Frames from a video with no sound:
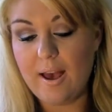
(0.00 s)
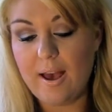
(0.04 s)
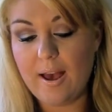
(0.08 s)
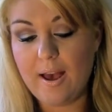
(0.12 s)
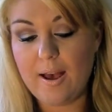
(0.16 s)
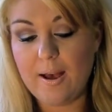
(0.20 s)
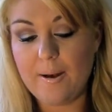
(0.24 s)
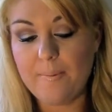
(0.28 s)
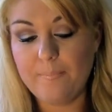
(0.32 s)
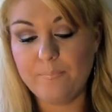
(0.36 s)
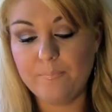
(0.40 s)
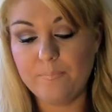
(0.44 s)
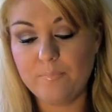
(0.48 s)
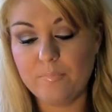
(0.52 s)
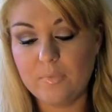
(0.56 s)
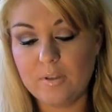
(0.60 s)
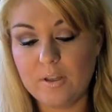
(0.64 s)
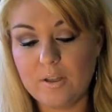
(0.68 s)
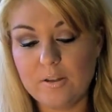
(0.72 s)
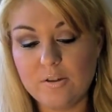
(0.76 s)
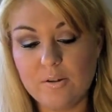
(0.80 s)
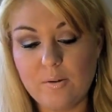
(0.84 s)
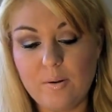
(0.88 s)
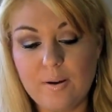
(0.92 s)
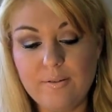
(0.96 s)
Um,
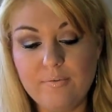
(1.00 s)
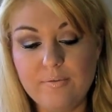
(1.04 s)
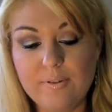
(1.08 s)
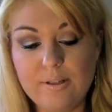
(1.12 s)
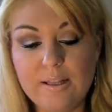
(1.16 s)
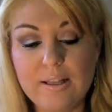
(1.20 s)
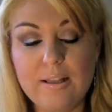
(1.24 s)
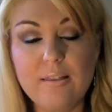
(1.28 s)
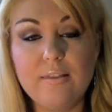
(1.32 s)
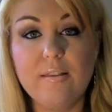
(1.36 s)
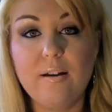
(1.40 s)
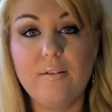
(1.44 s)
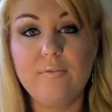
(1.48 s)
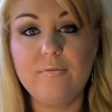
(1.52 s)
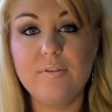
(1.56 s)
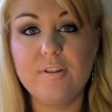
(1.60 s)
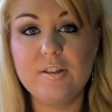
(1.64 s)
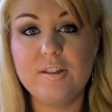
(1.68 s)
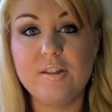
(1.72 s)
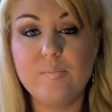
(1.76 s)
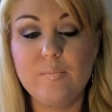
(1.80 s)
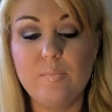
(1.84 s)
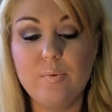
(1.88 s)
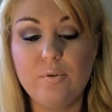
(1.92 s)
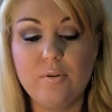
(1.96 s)
so I really love
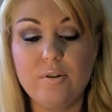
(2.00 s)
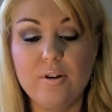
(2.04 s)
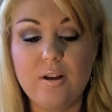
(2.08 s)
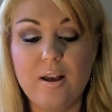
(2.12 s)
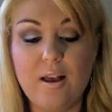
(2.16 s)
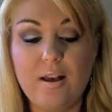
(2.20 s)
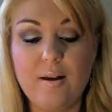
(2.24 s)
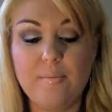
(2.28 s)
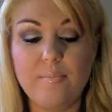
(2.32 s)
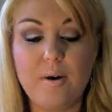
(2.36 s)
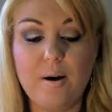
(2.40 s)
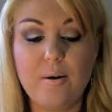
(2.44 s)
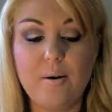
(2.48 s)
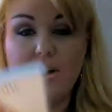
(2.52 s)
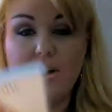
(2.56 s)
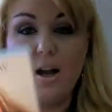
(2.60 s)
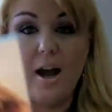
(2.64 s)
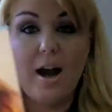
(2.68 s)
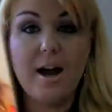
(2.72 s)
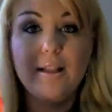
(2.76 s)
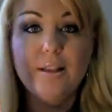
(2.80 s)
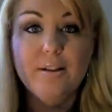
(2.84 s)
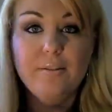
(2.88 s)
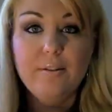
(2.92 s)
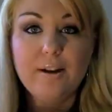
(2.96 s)
this book. Um,
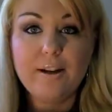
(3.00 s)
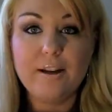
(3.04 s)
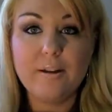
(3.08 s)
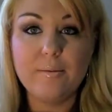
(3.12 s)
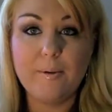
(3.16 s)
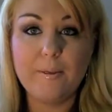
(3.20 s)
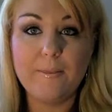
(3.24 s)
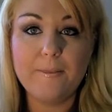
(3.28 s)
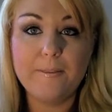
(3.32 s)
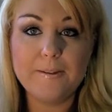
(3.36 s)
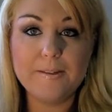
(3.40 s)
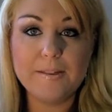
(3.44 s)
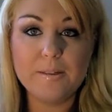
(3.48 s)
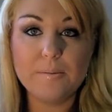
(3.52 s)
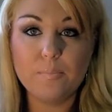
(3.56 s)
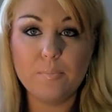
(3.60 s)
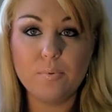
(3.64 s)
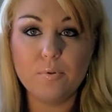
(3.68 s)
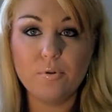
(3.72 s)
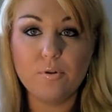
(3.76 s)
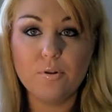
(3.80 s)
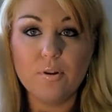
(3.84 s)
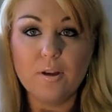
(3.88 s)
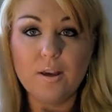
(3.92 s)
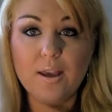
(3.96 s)
highly recommend this
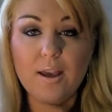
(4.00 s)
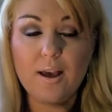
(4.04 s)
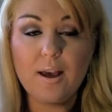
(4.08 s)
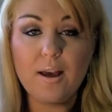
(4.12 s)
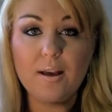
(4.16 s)
book.